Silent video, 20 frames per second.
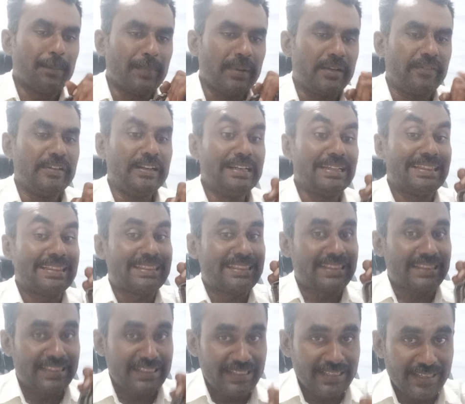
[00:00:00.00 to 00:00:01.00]
between
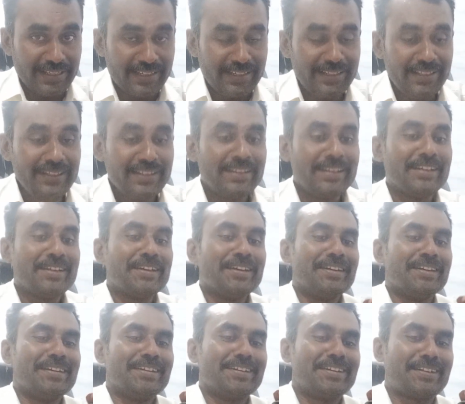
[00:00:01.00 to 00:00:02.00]
theory,
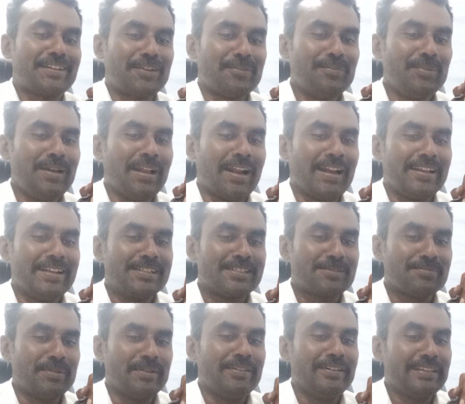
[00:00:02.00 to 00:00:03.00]
triple
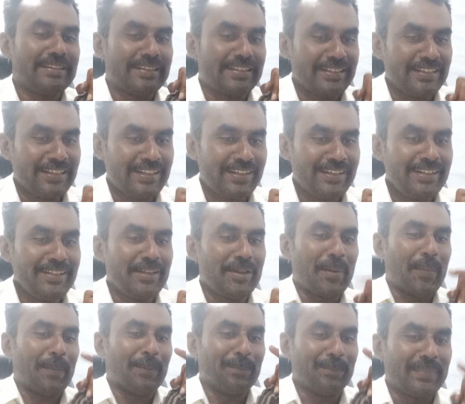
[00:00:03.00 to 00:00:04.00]
alliance between theory,
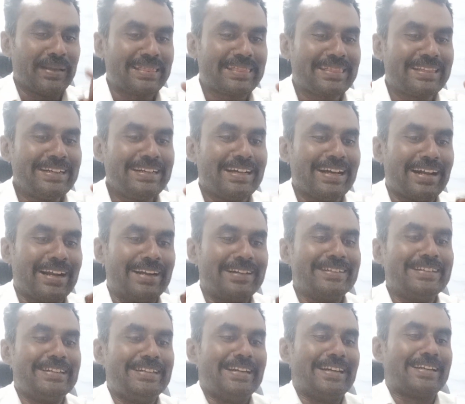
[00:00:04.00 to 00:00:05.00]
method,
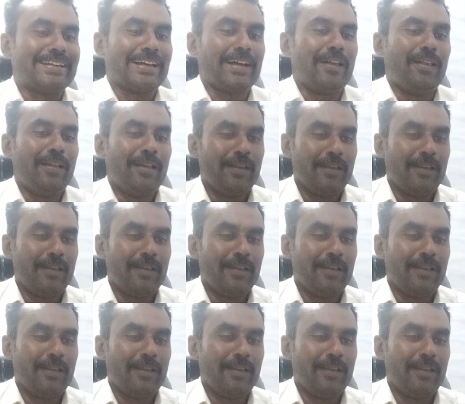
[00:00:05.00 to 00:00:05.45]
and data.